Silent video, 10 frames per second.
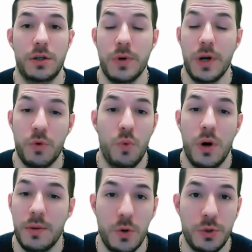your number
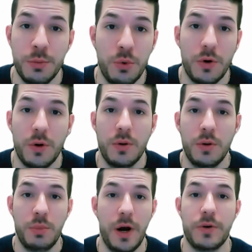one most important
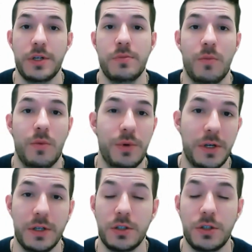power team member,
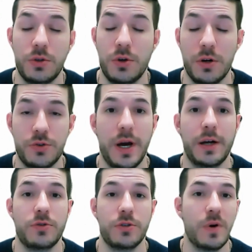because good
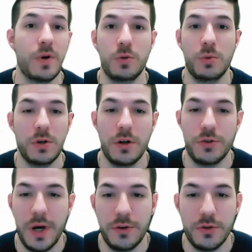contractors and reputable
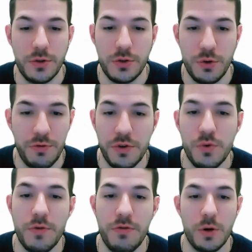contractors are so
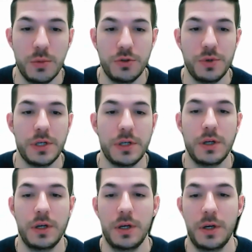few and far between.
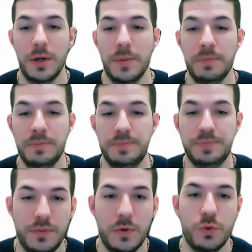
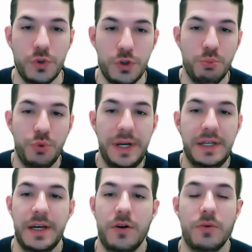So to
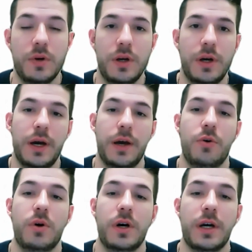break down
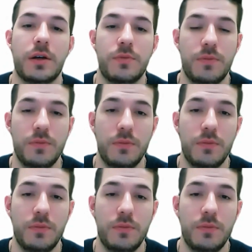how I